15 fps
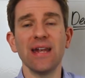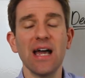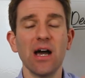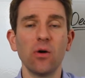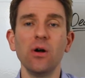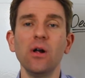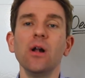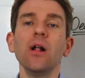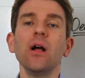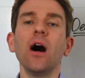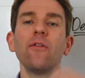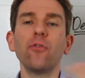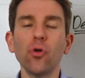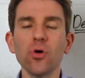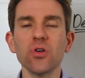Now,
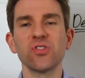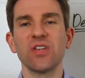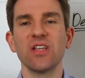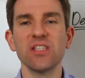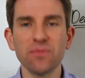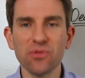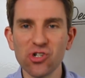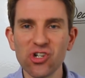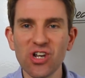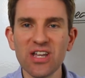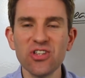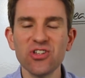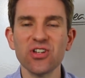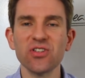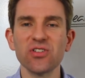of course, sentiment
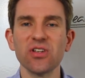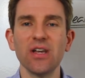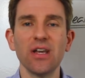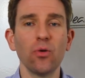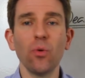changes.